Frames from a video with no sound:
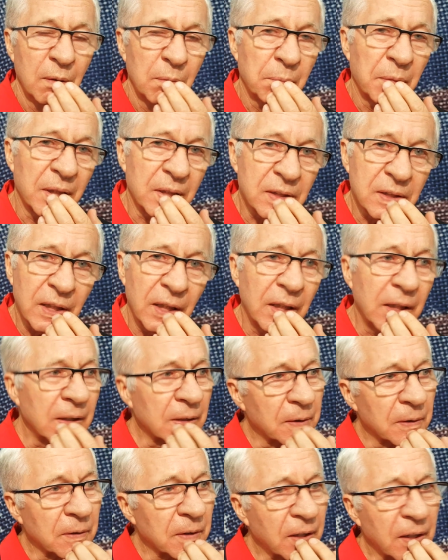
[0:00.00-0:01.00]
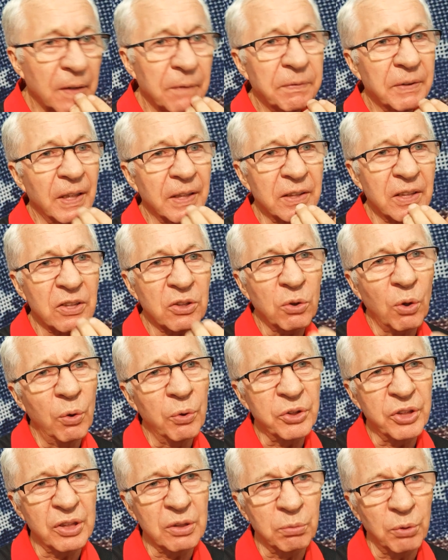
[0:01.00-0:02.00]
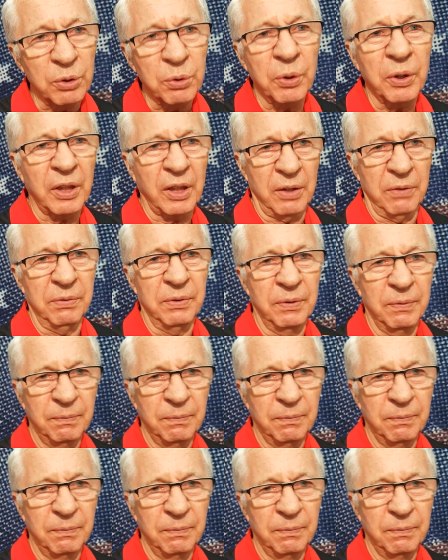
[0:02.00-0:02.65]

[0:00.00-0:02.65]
but they don't have like these coaches what we have.